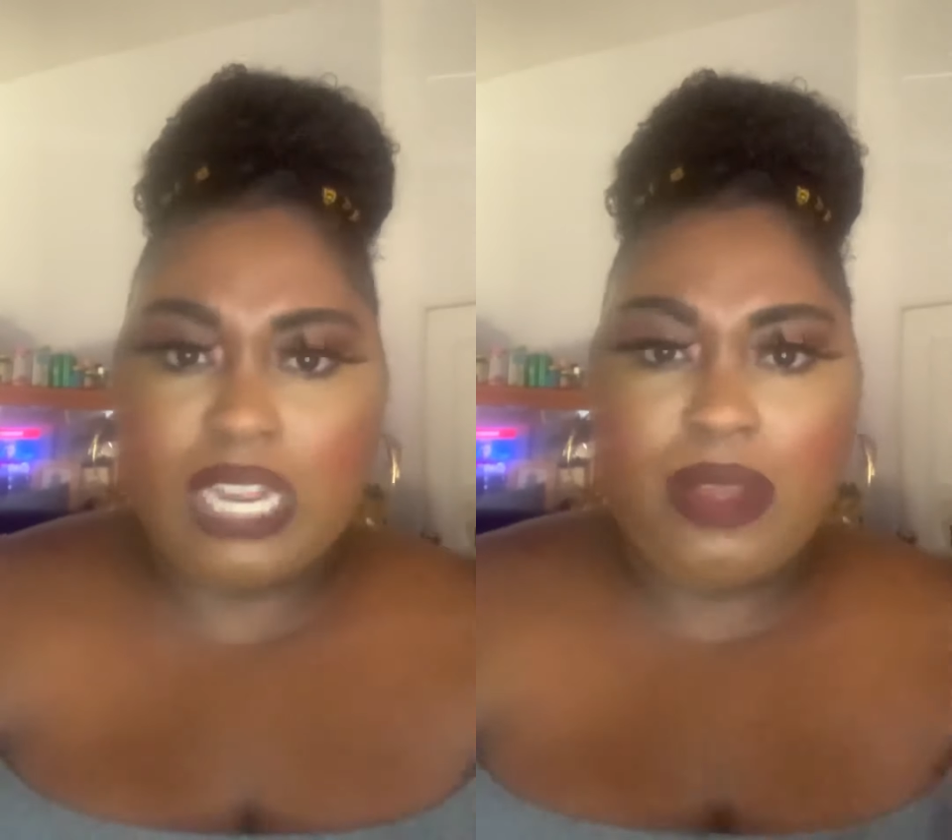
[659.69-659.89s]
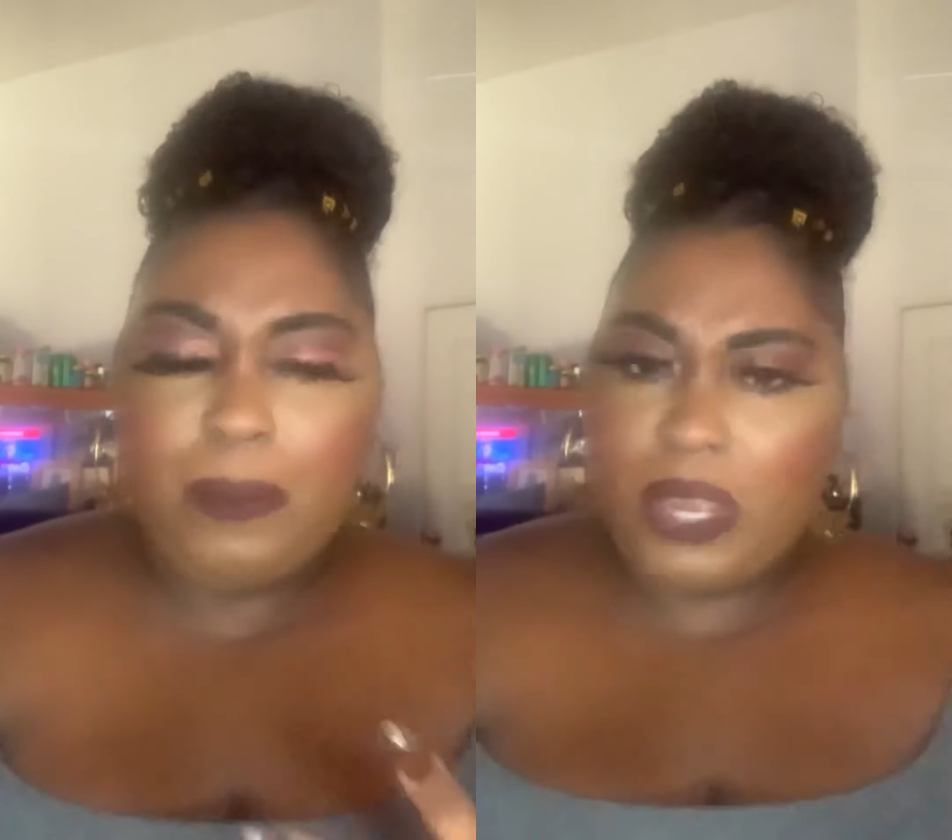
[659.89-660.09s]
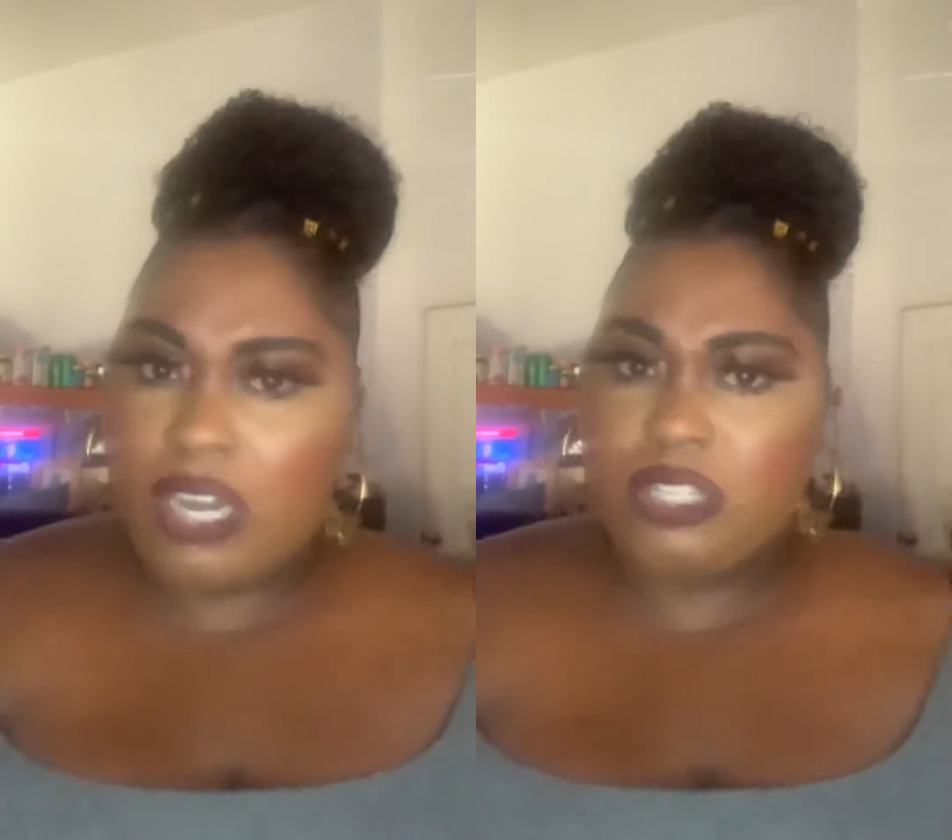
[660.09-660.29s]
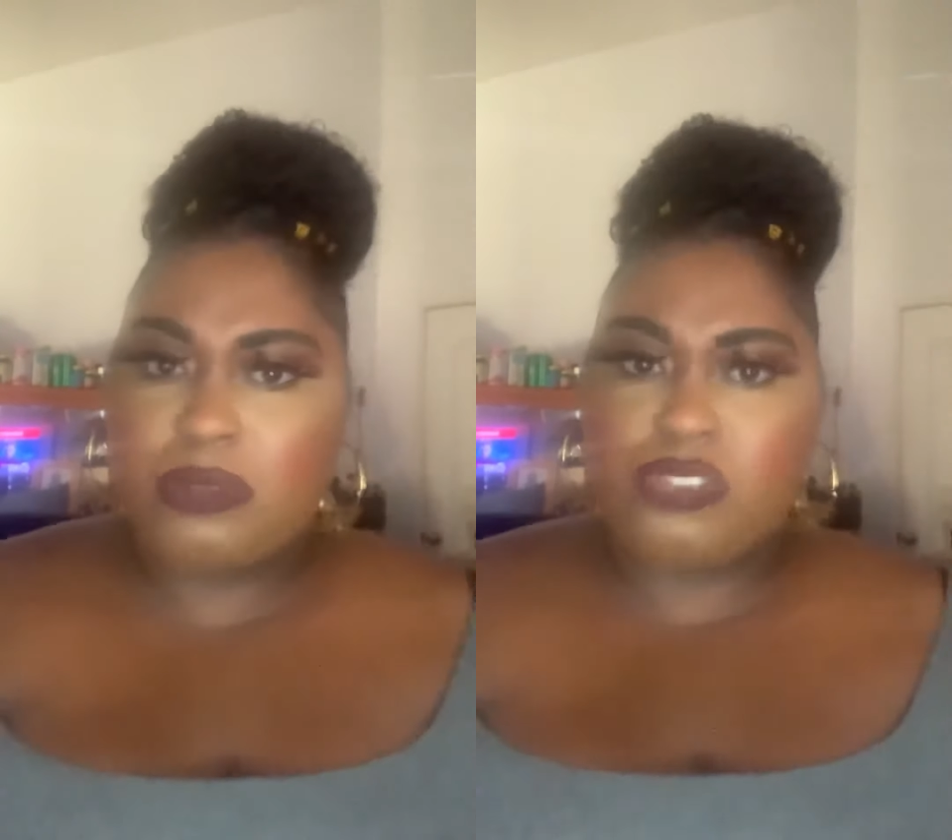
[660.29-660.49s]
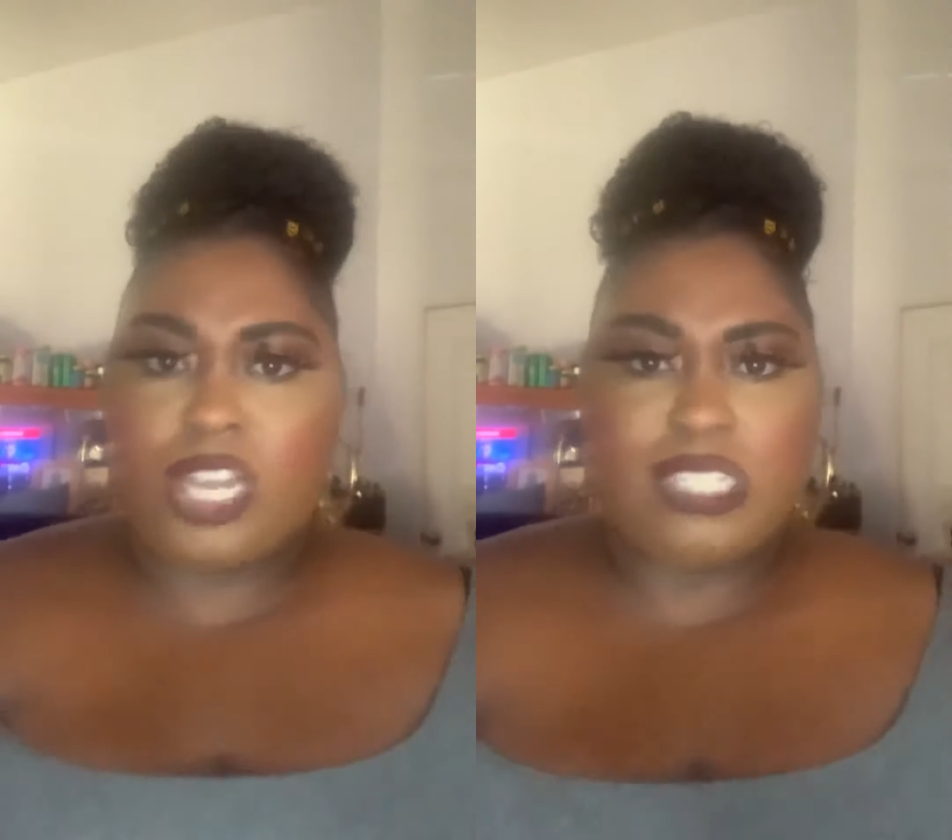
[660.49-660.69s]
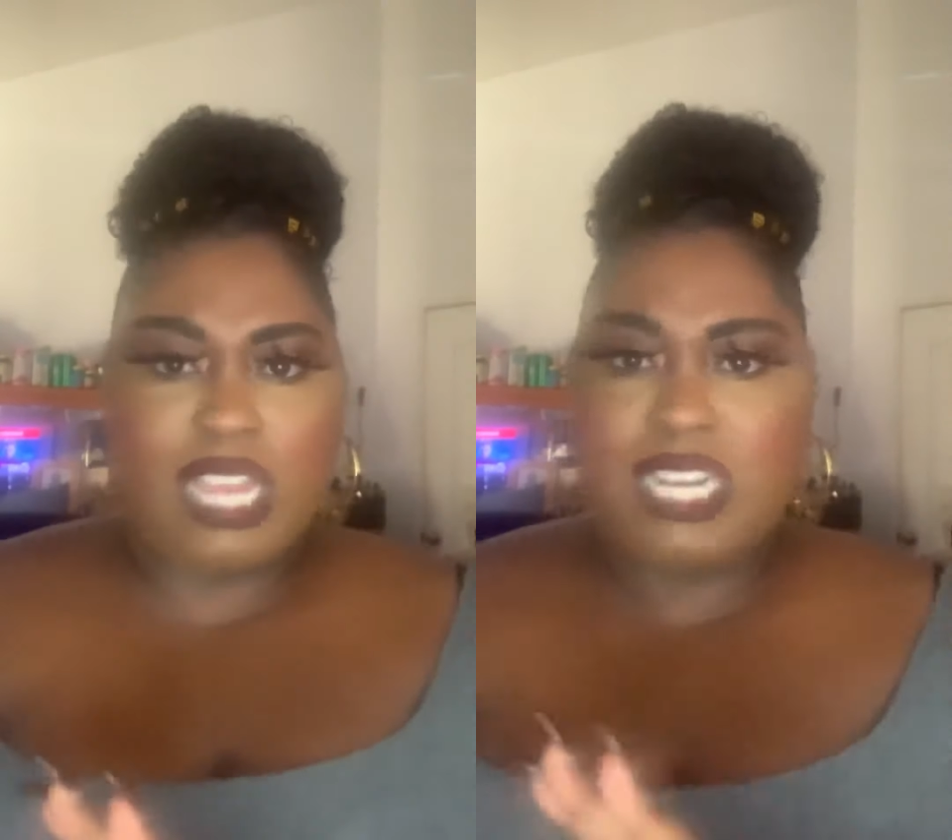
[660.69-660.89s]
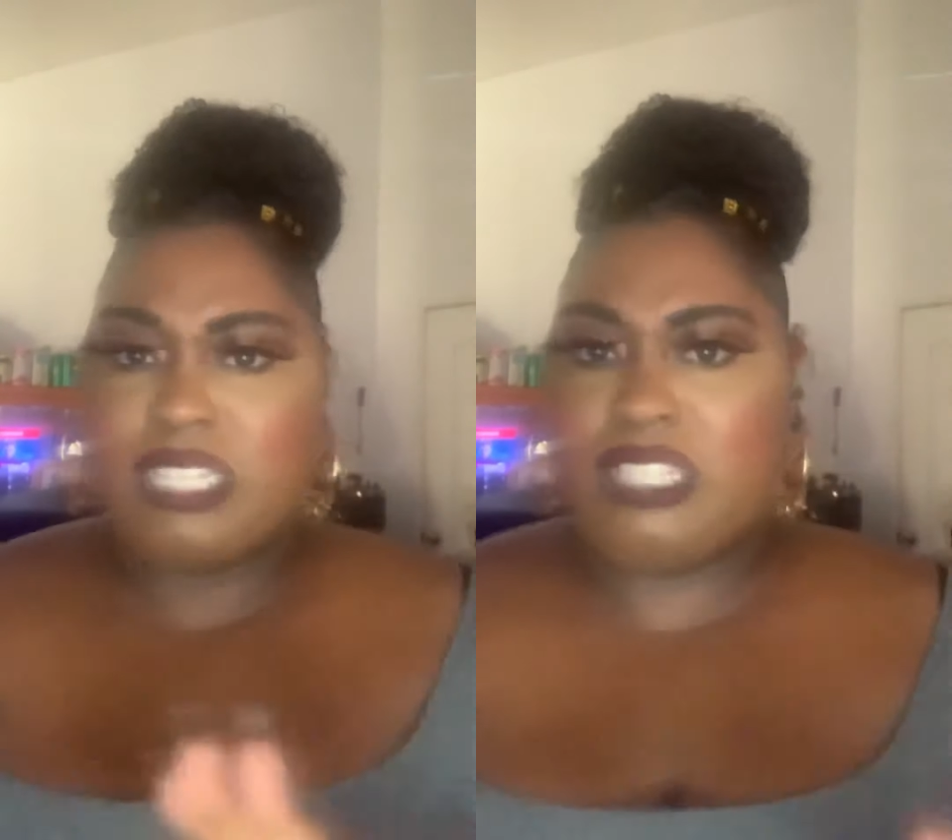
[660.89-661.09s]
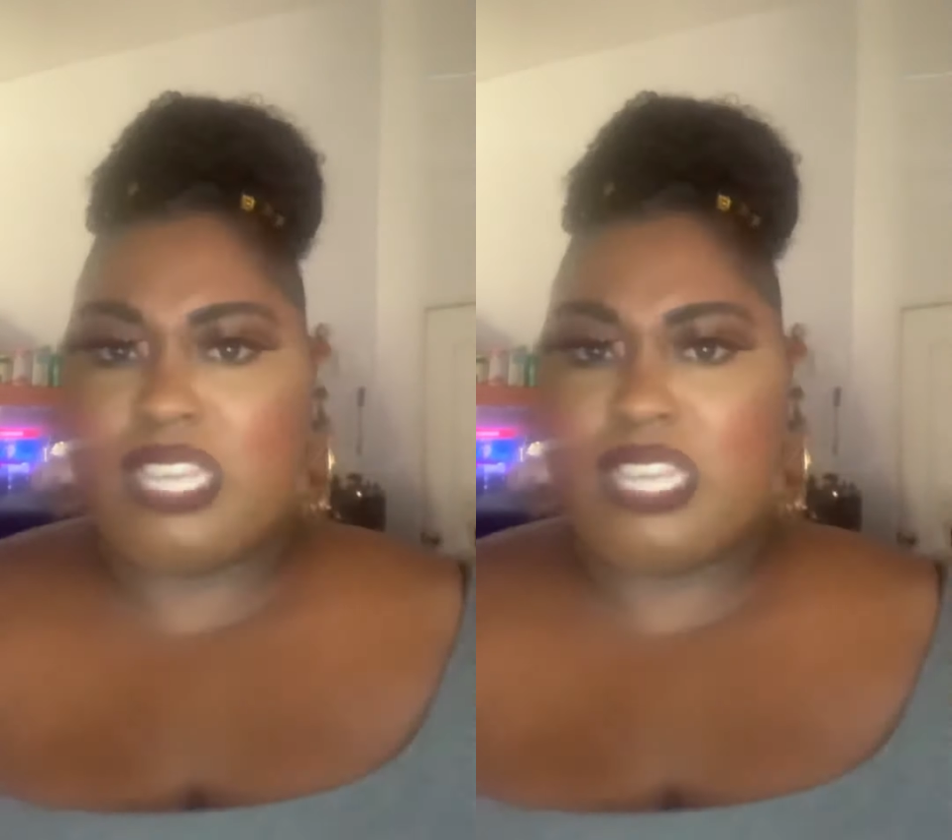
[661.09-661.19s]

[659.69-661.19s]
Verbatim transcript: Um, you guys. I didn't see